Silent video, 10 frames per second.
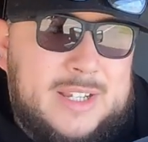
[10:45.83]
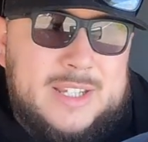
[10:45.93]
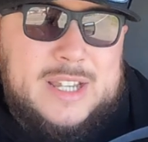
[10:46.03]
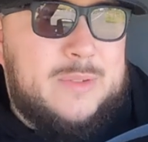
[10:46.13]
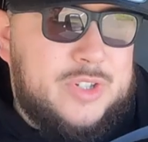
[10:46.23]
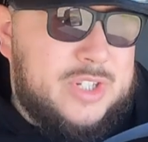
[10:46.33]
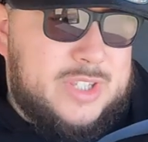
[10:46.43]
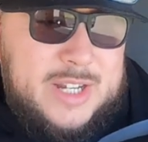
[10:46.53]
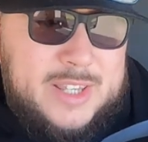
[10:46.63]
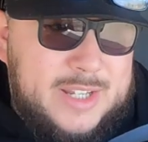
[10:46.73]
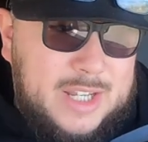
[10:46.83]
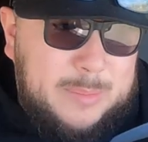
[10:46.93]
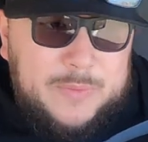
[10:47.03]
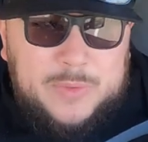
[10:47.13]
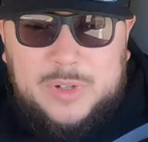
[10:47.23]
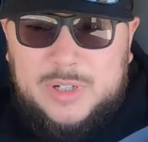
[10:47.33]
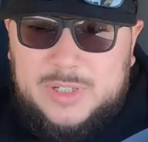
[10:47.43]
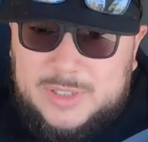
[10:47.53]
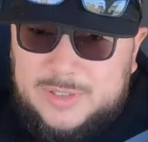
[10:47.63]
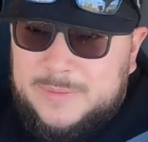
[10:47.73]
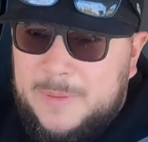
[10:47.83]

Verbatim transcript: Cause I was just there the day before, so